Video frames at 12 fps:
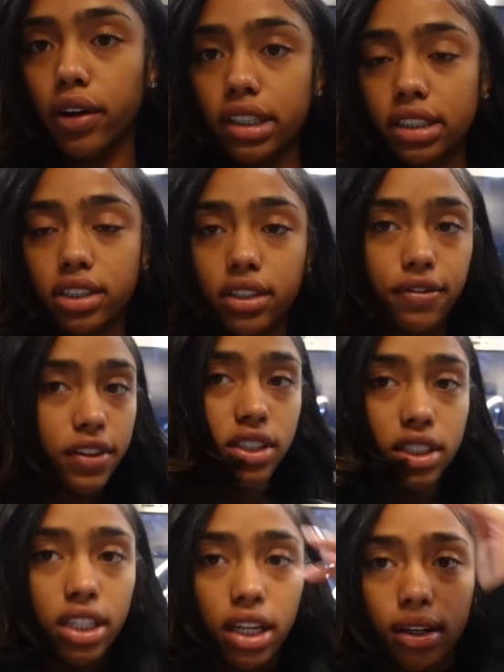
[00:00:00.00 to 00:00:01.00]
this is the
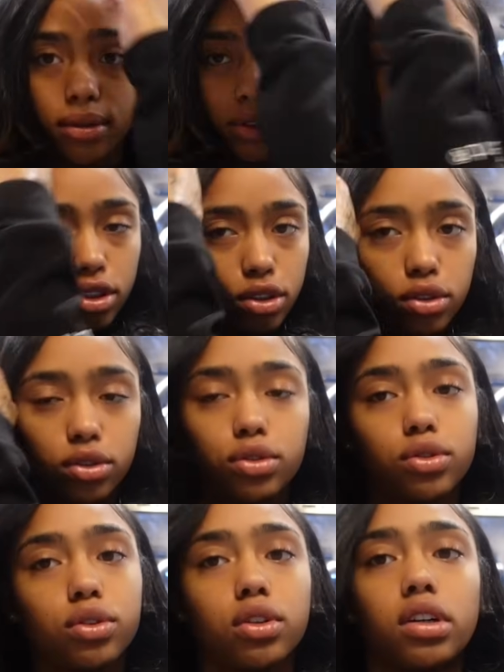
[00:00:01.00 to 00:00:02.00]
first step
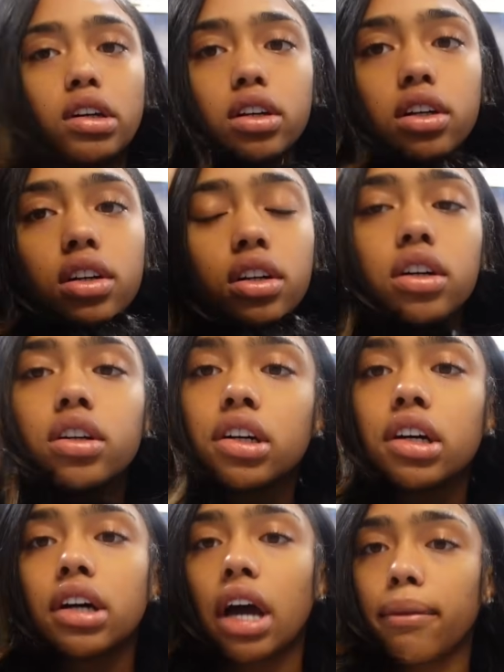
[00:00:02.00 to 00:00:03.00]
to
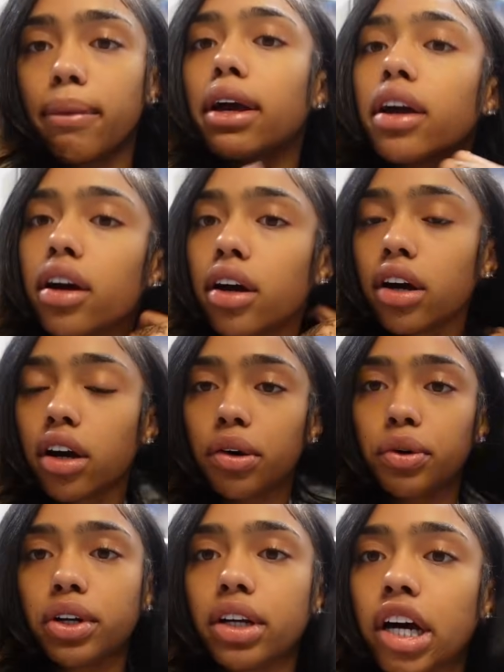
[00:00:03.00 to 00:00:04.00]
making a
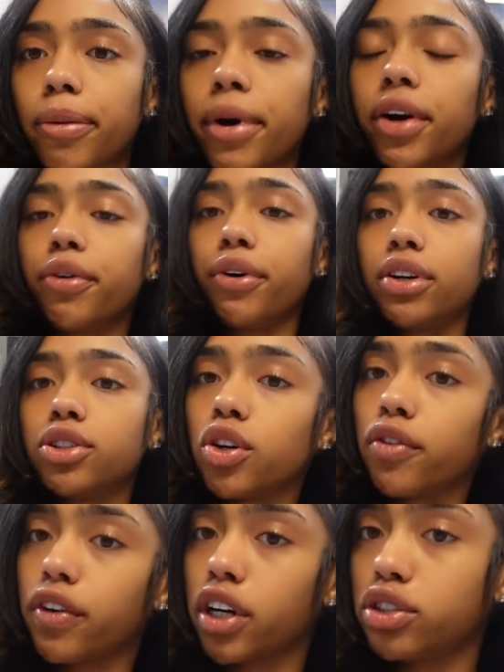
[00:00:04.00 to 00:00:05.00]
really good margarita. So,
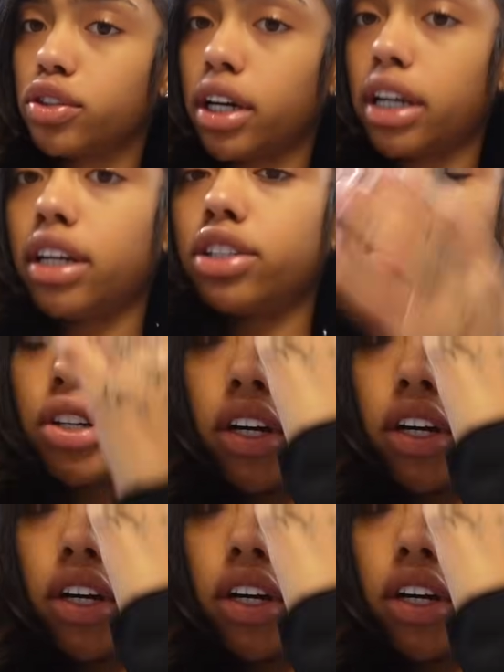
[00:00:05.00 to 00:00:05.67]
first, you gotta get your